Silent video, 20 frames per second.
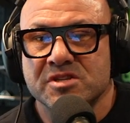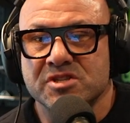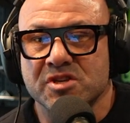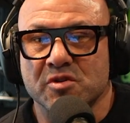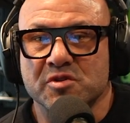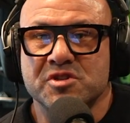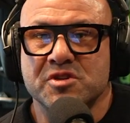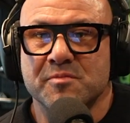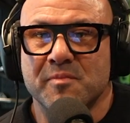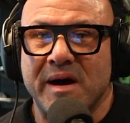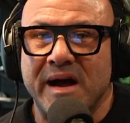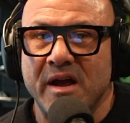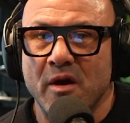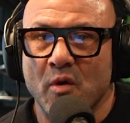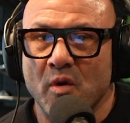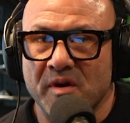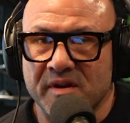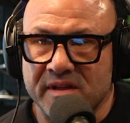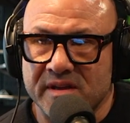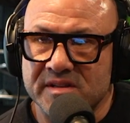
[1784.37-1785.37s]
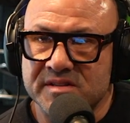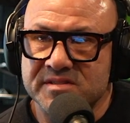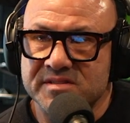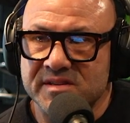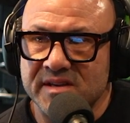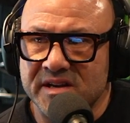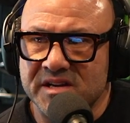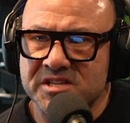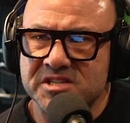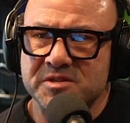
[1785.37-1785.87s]
So to my
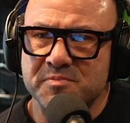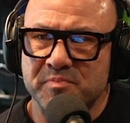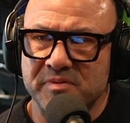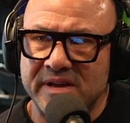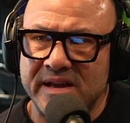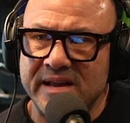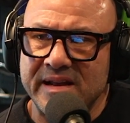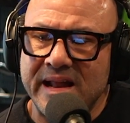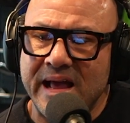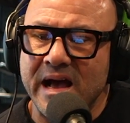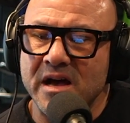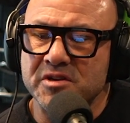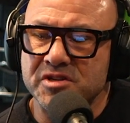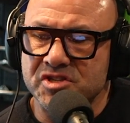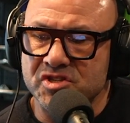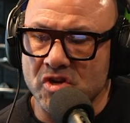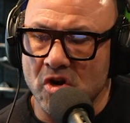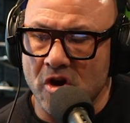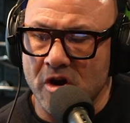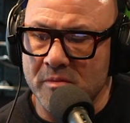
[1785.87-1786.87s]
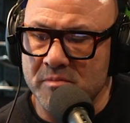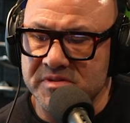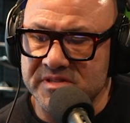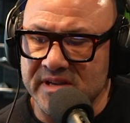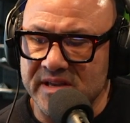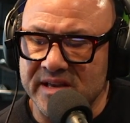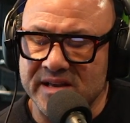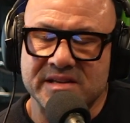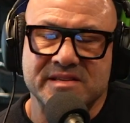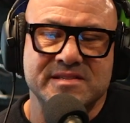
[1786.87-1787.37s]
audience, explain how
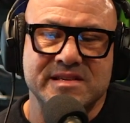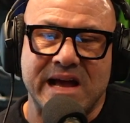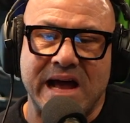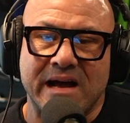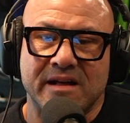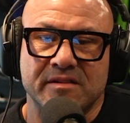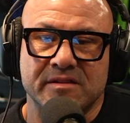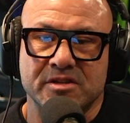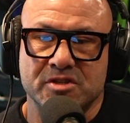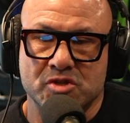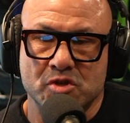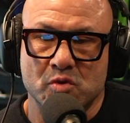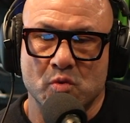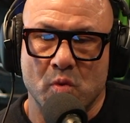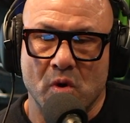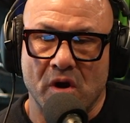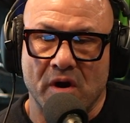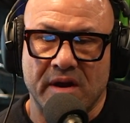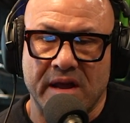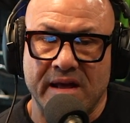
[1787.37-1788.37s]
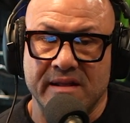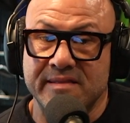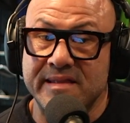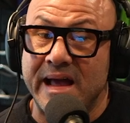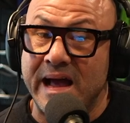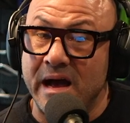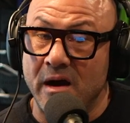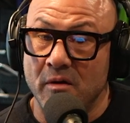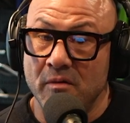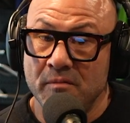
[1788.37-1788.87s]
SARMs exactly do work. And
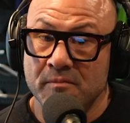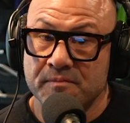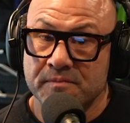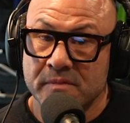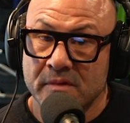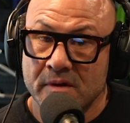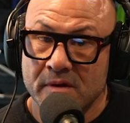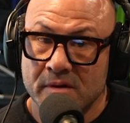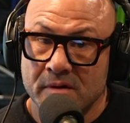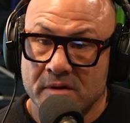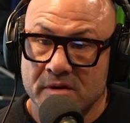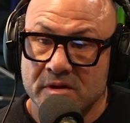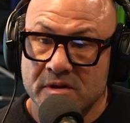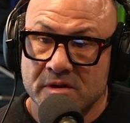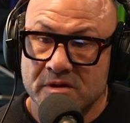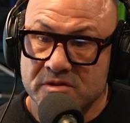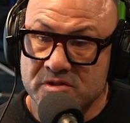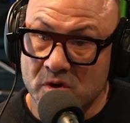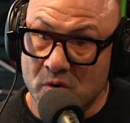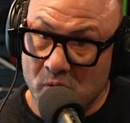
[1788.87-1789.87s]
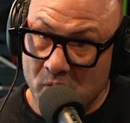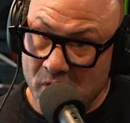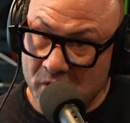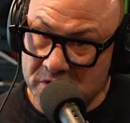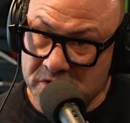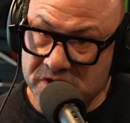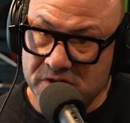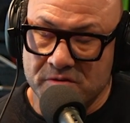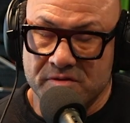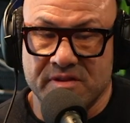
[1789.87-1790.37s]
now to
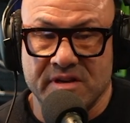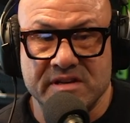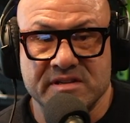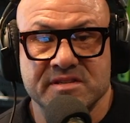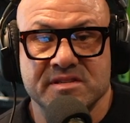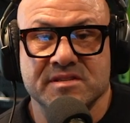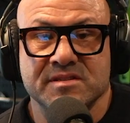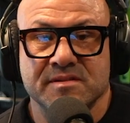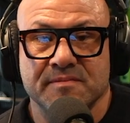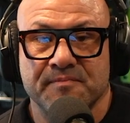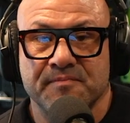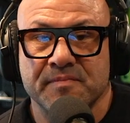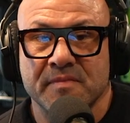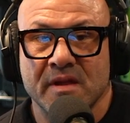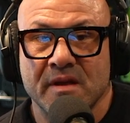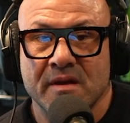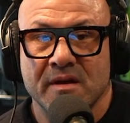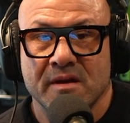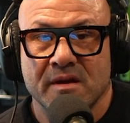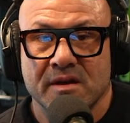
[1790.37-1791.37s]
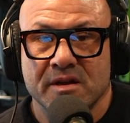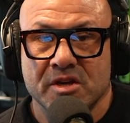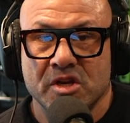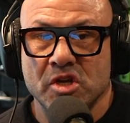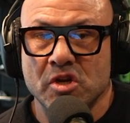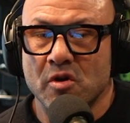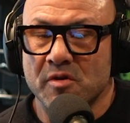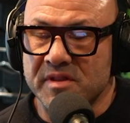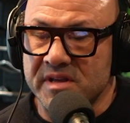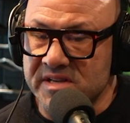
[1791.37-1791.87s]
also this,
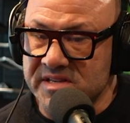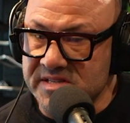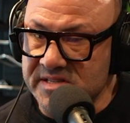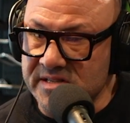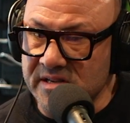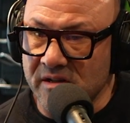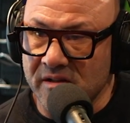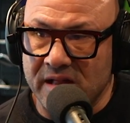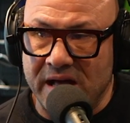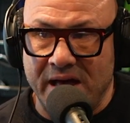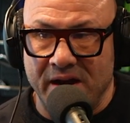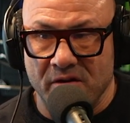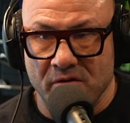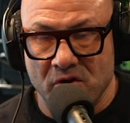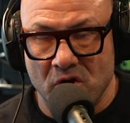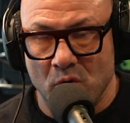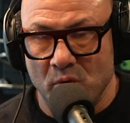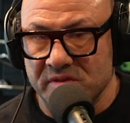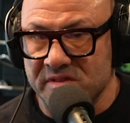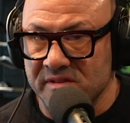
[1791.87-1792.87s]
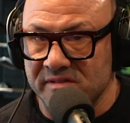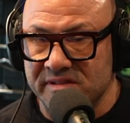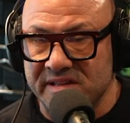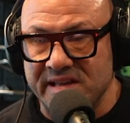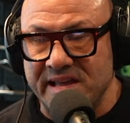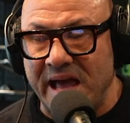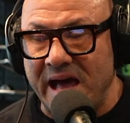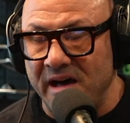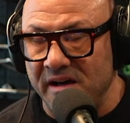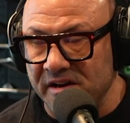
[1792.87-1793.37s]
they still, I don't know what the
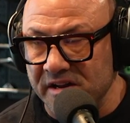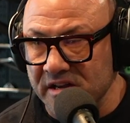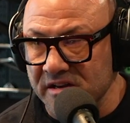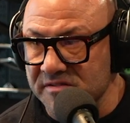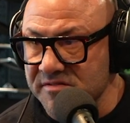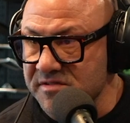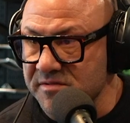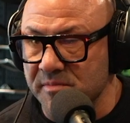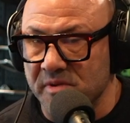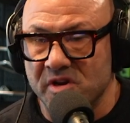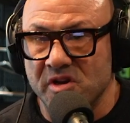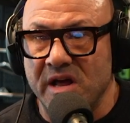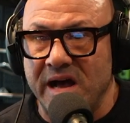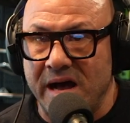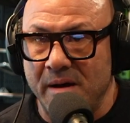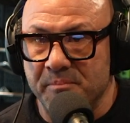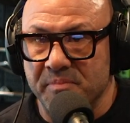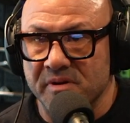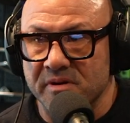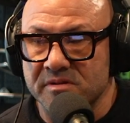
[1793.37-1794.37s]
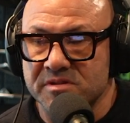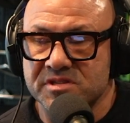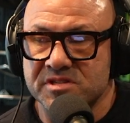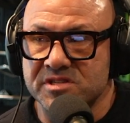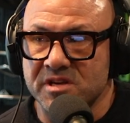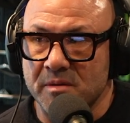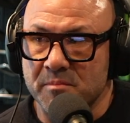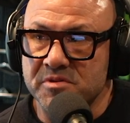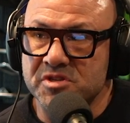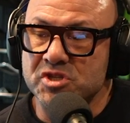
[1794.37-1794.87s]
legality is or not, but
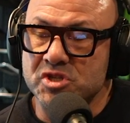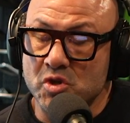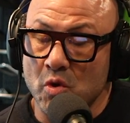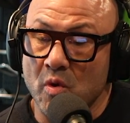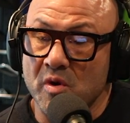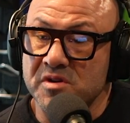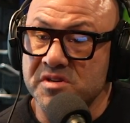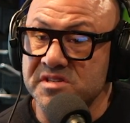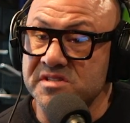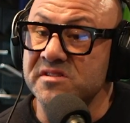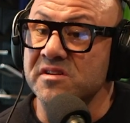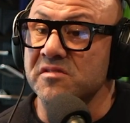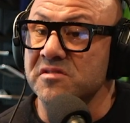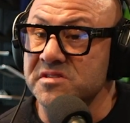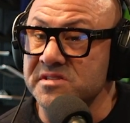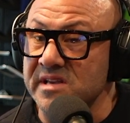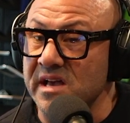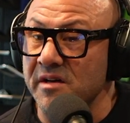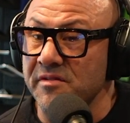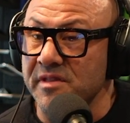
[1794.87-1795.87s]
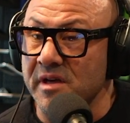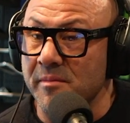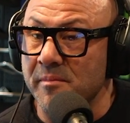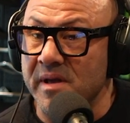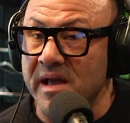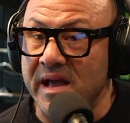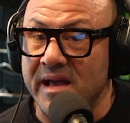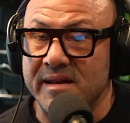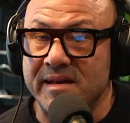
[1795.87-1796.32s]
some stores still sell them.